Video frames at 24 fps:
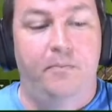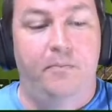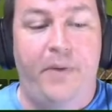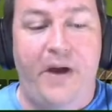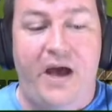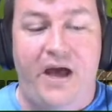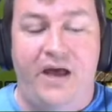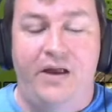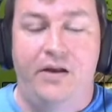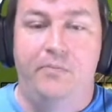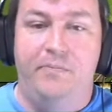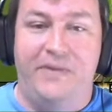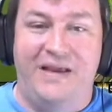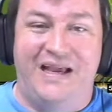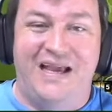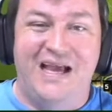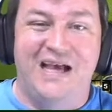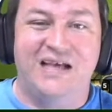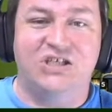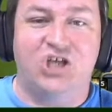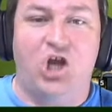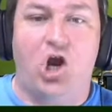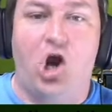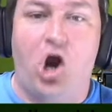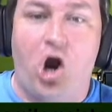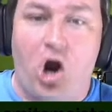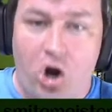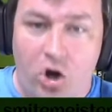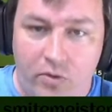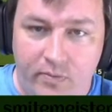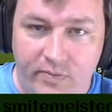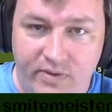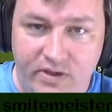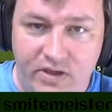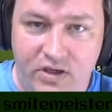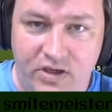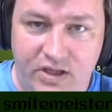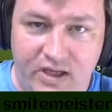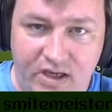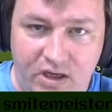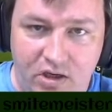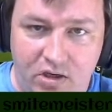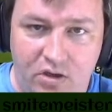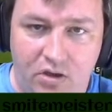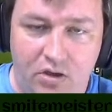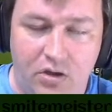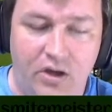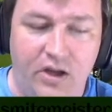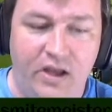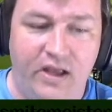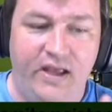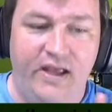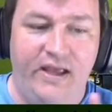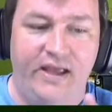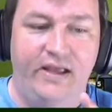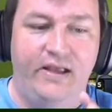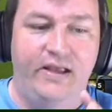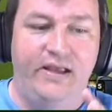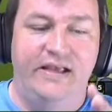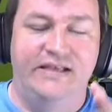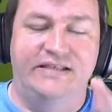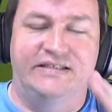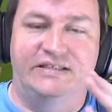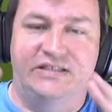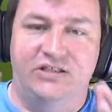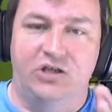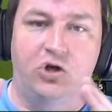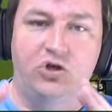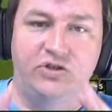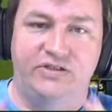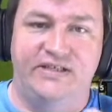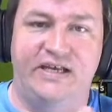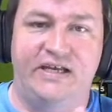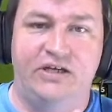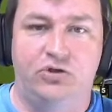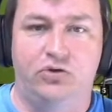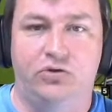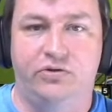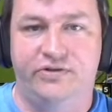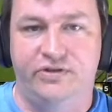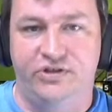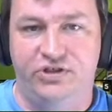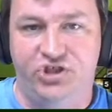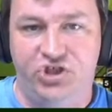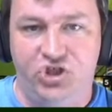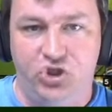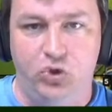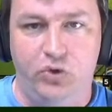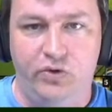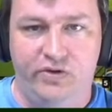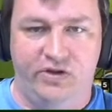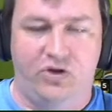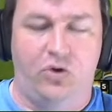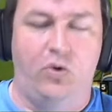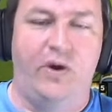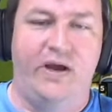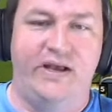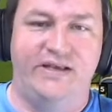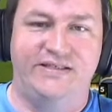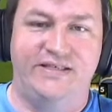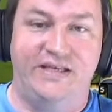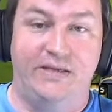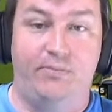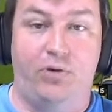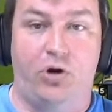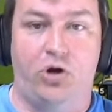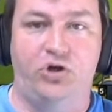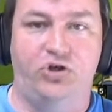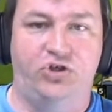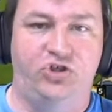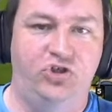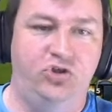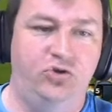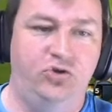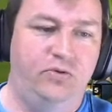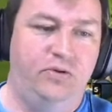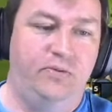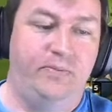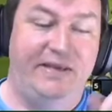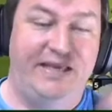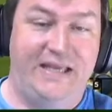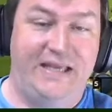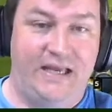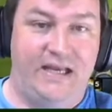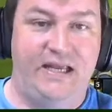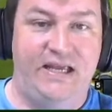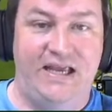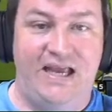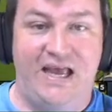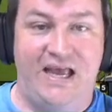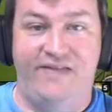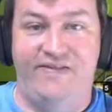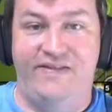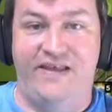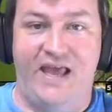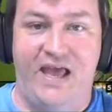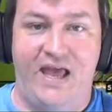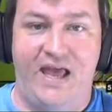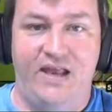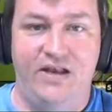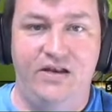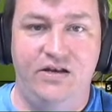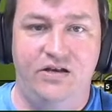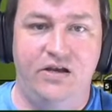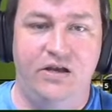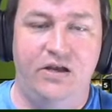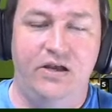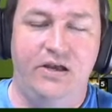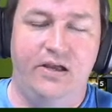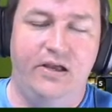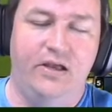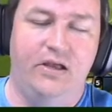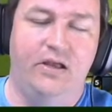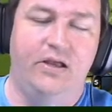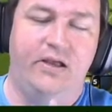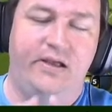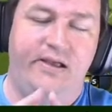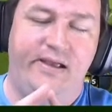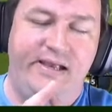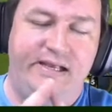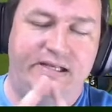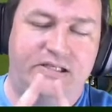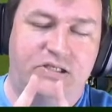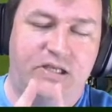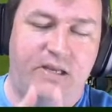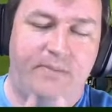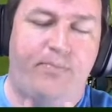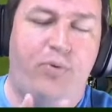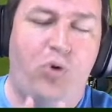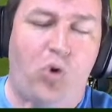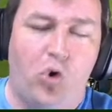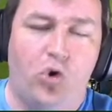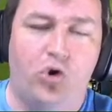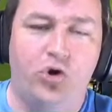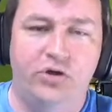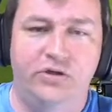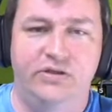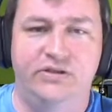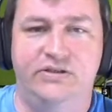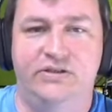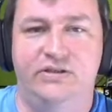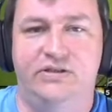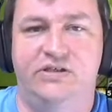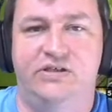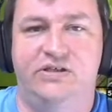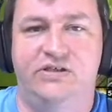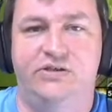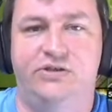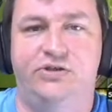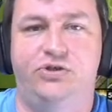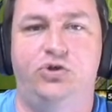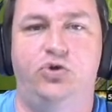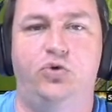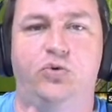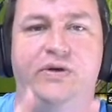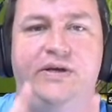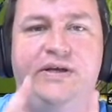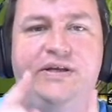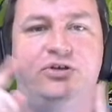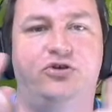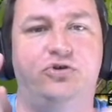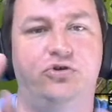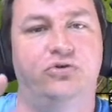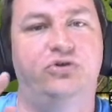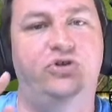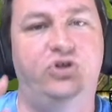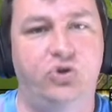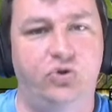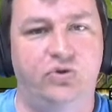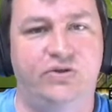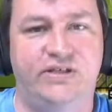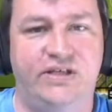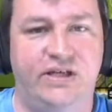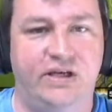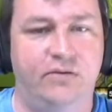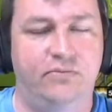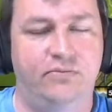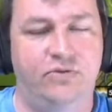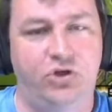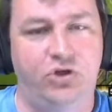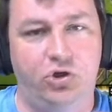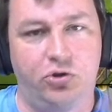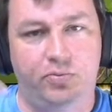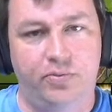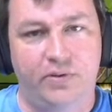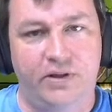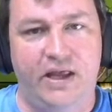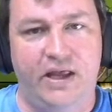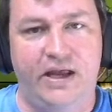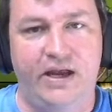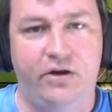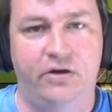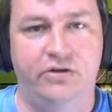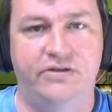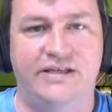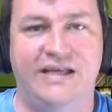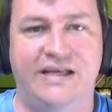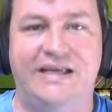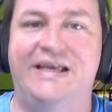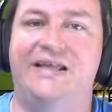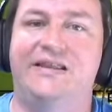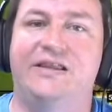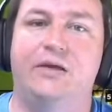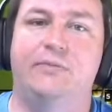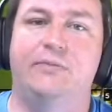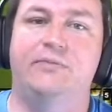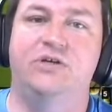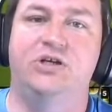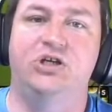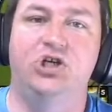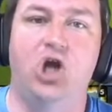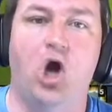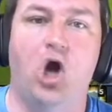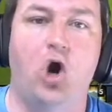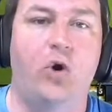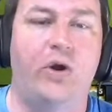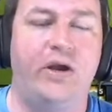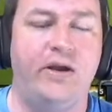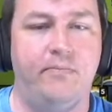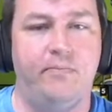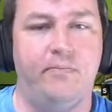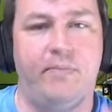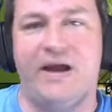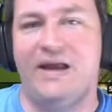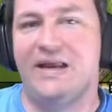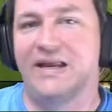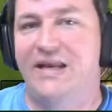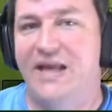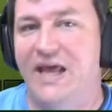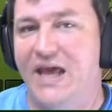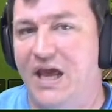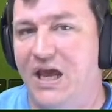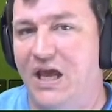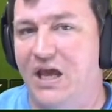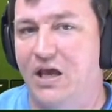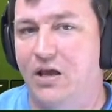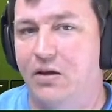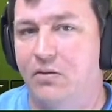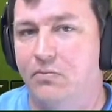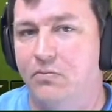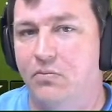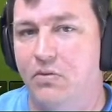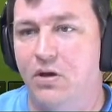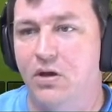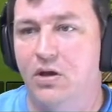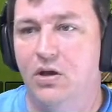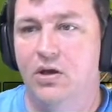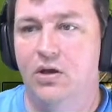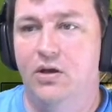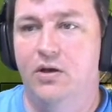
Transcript: But because Carmen here is so central to 2 of the quests in part 2, the beginning and the end, it's important to introduce him to your players and get them to know him by name